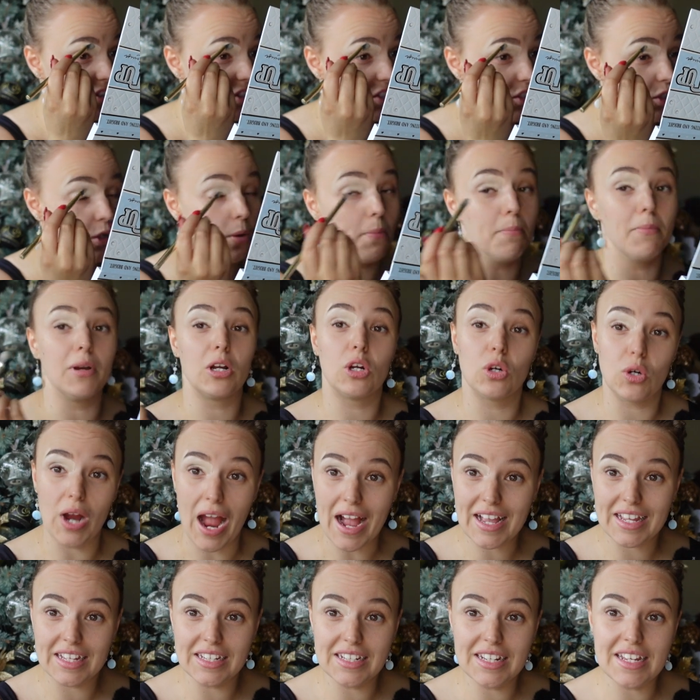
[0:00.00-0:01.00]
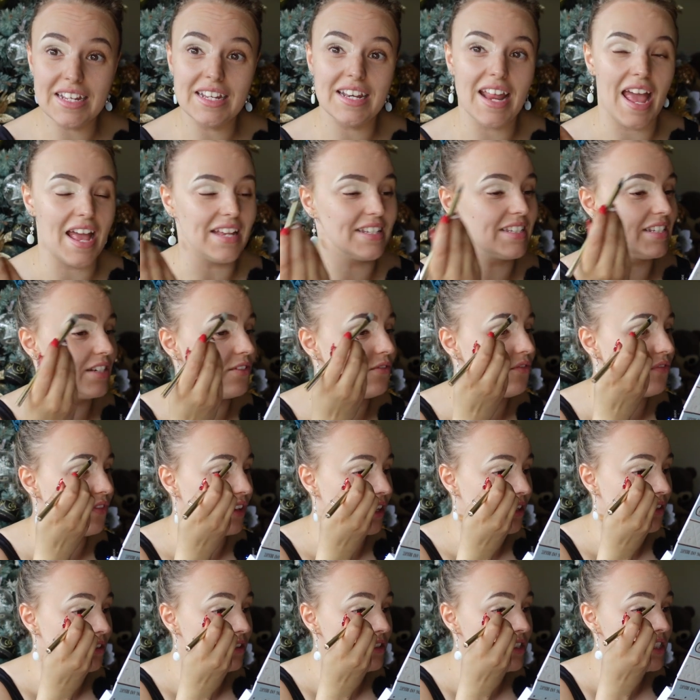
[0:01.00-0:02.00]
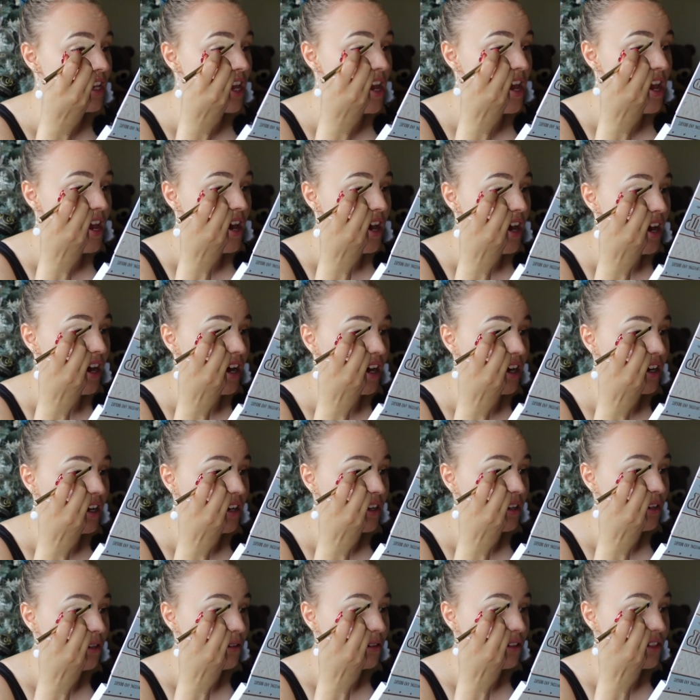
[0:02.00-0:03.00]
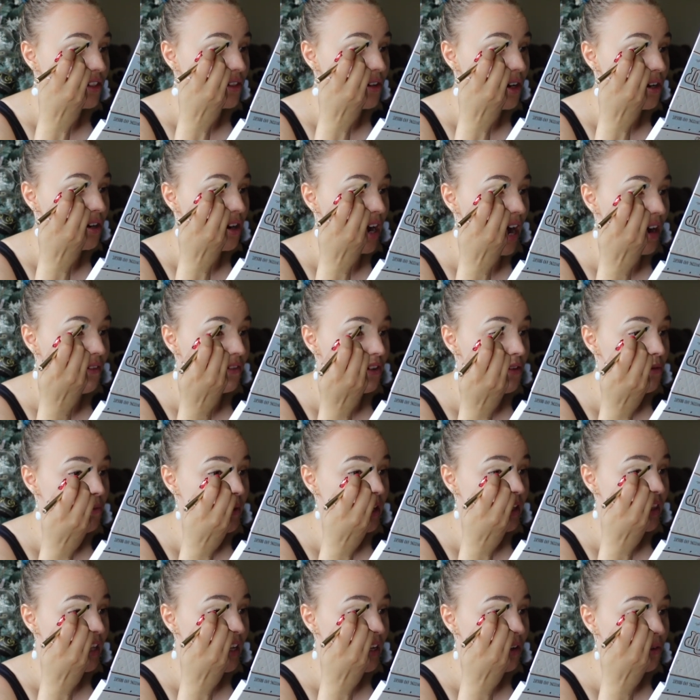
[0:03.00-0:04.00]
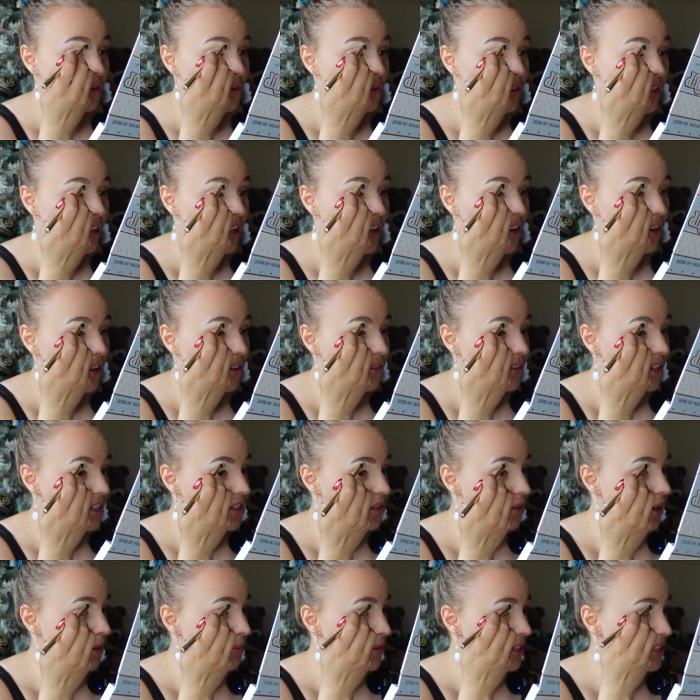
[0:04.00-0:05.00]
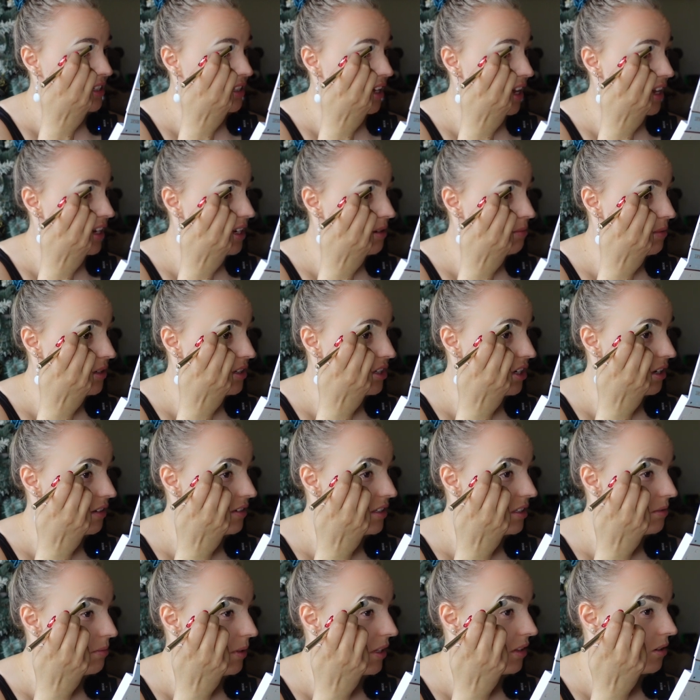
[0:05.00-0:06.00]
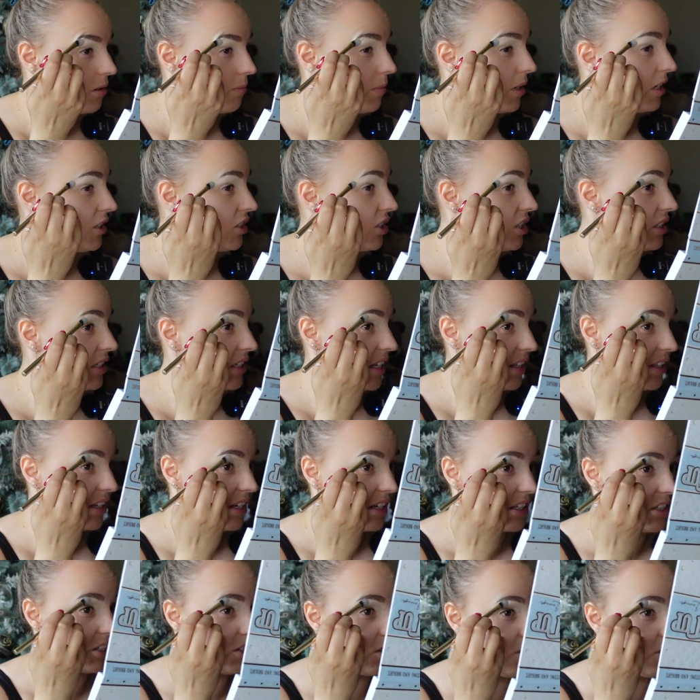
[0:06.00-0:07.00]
to McCracken in Essendon Fields. So I've never been there or really heard of it, so I'm excited, but Charles has been there a bunch and said that it's